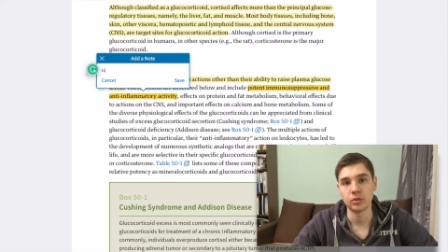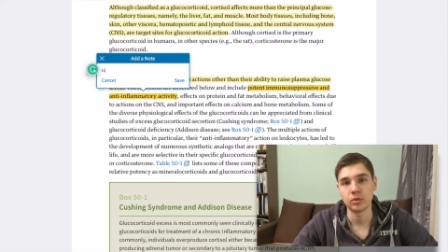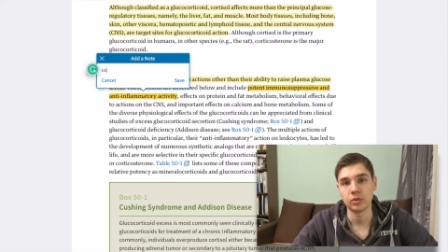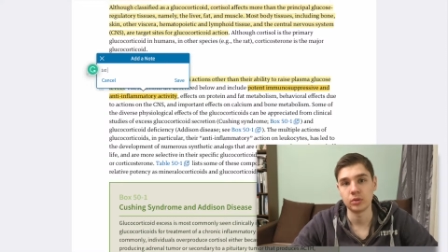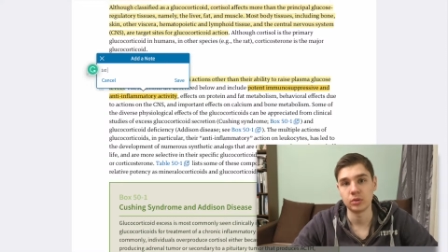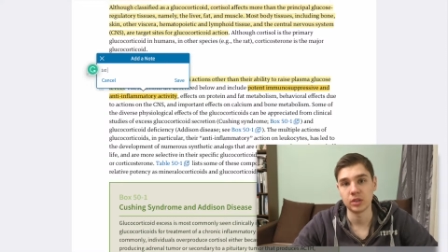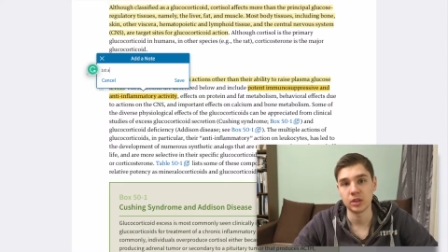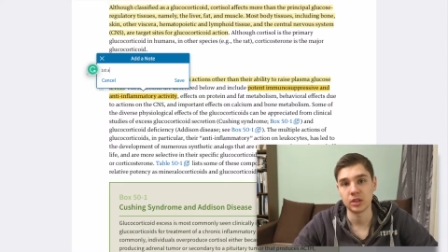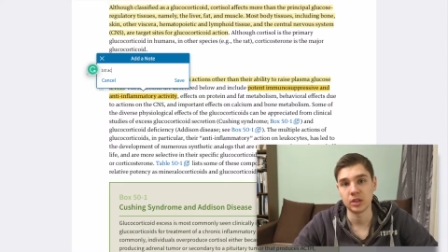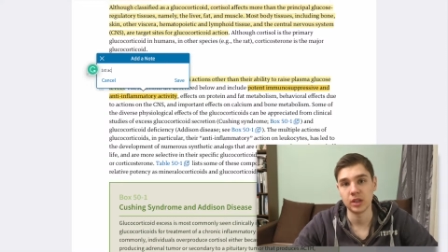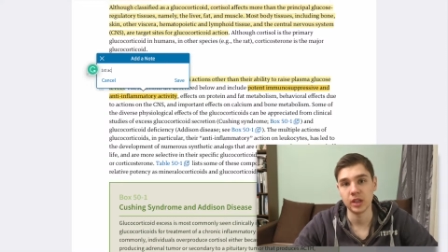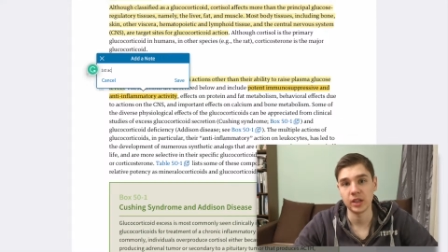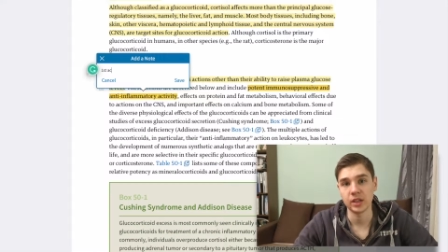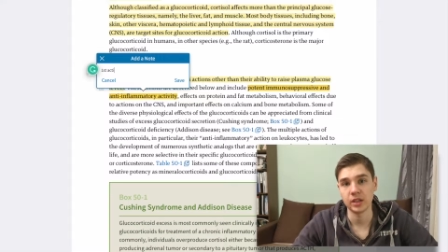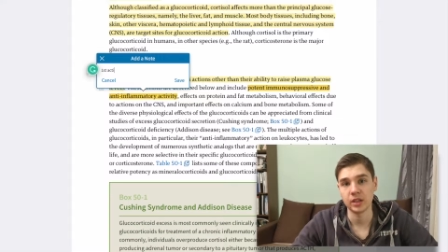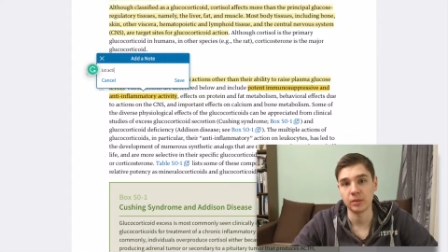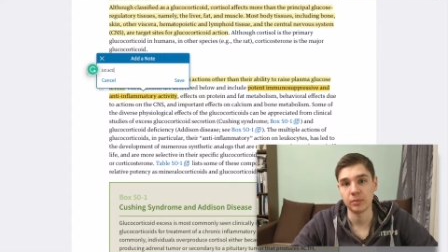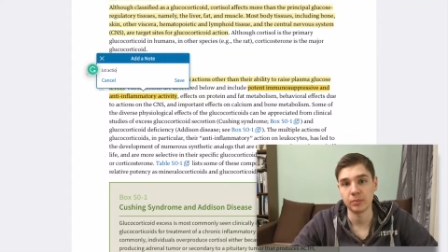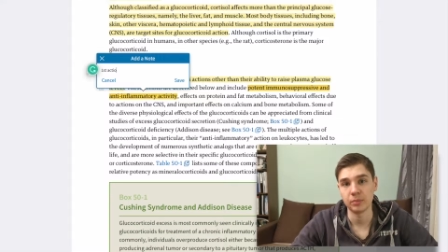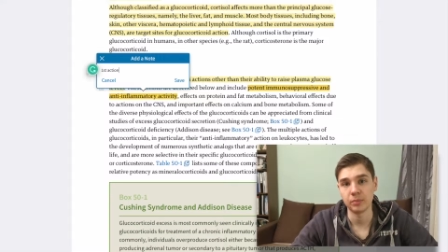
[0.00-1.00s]
to sustain
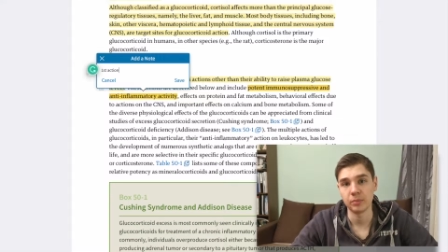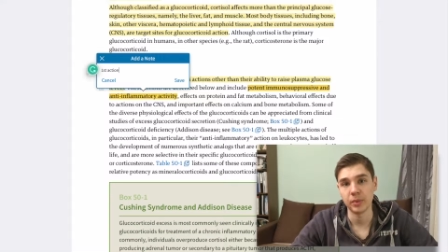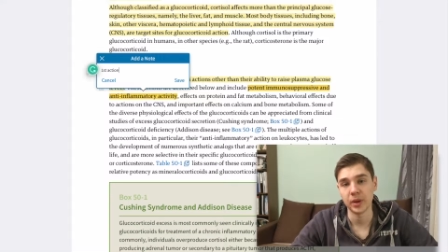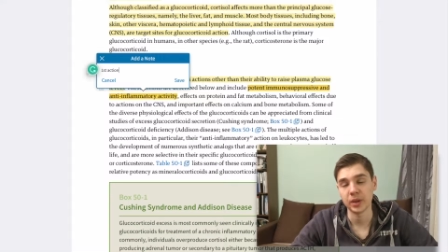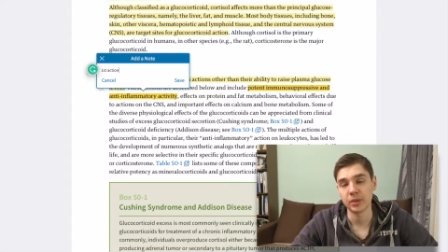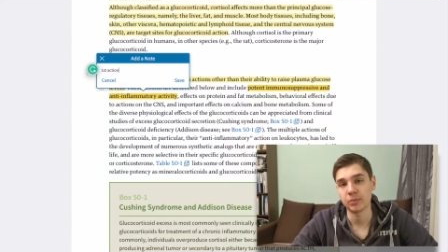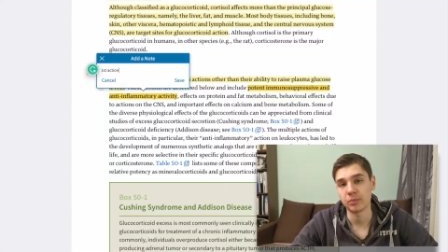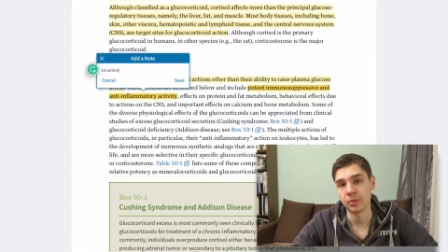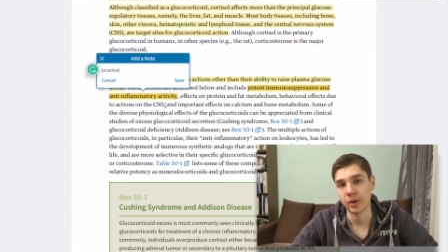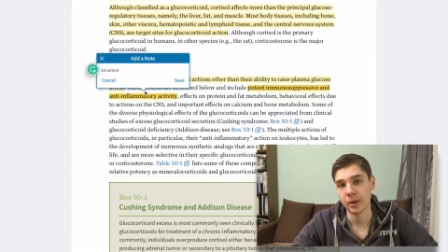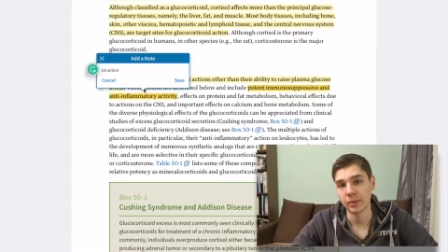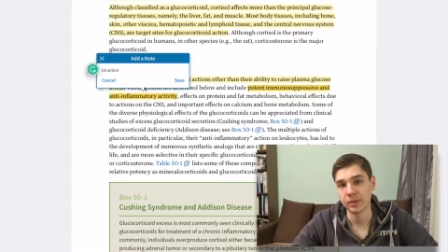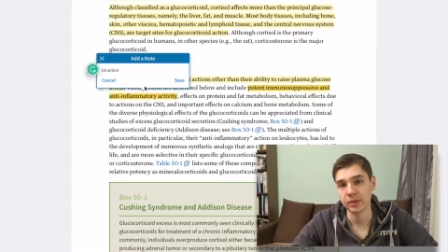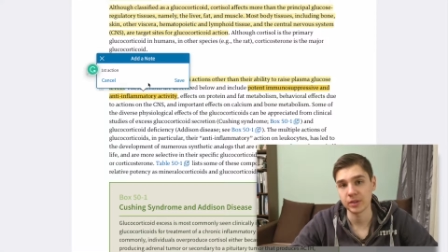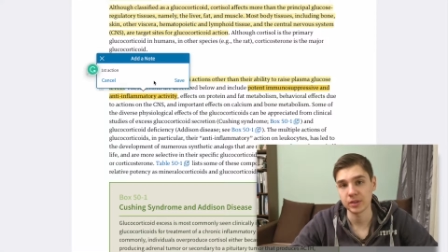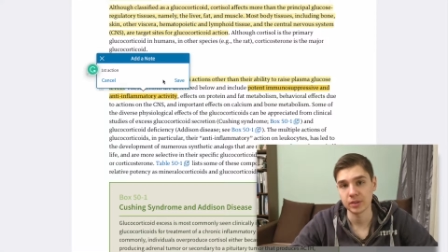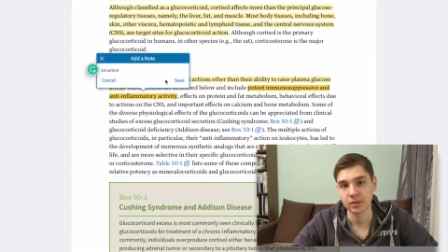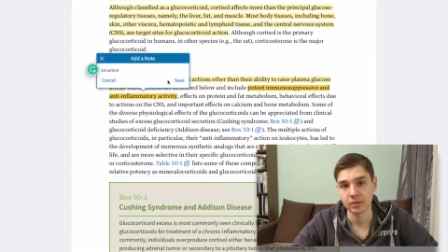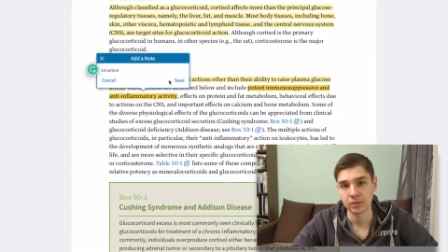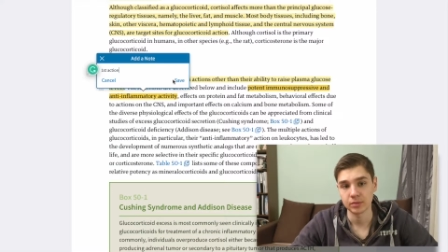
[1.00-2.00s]
the main
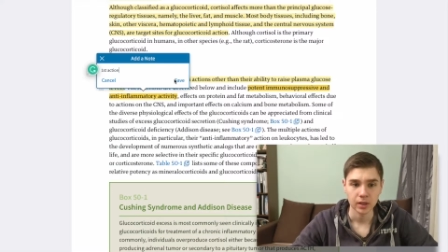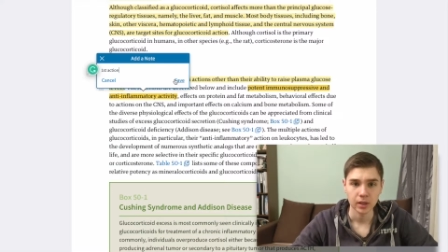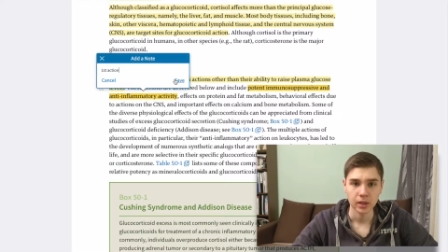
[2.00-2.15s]
premise